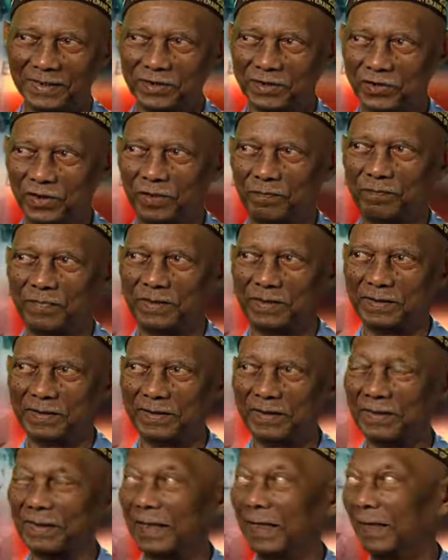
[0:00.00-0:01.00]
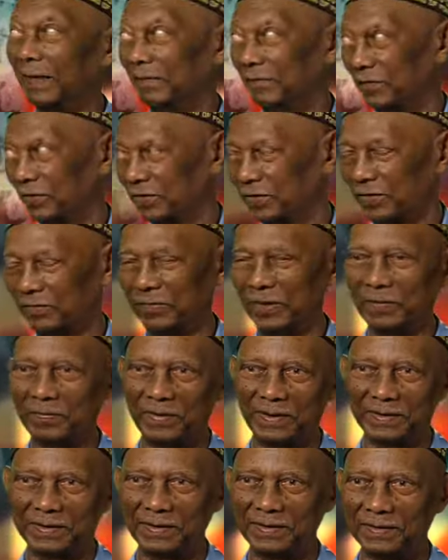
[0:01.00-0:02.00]
a submarine liable to come up
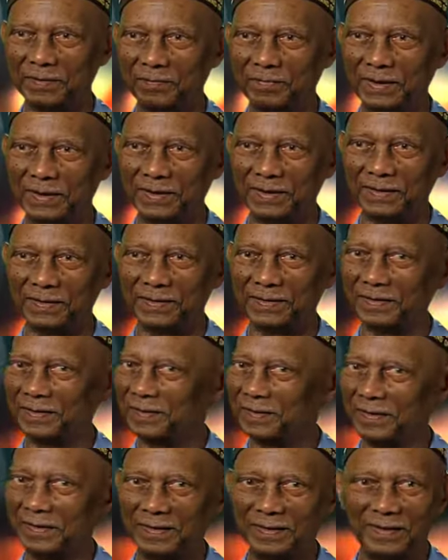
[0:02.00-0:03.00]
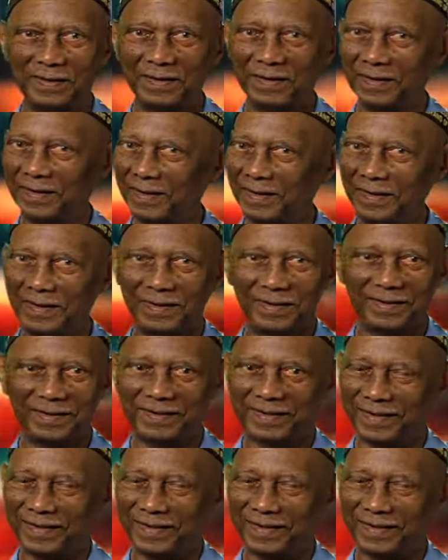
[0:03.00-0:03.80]
at any minute, and